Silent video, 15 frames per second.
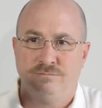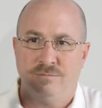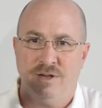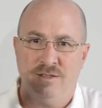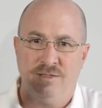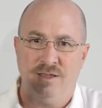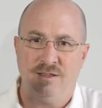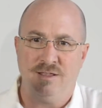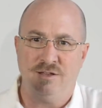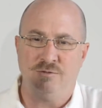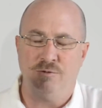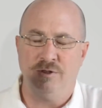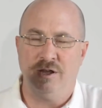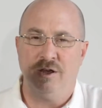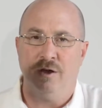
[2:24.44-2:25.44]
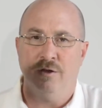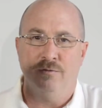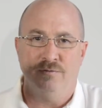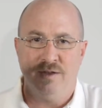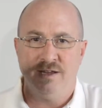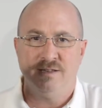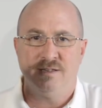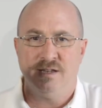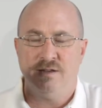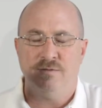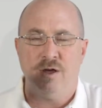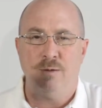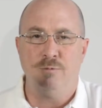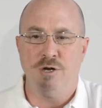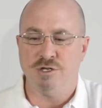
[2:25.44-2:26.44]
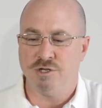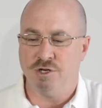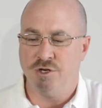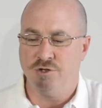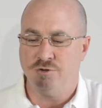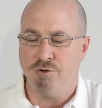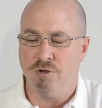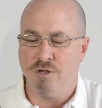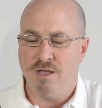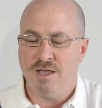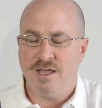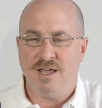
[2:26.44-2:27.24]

I think that's what they call it, VC, vibration control.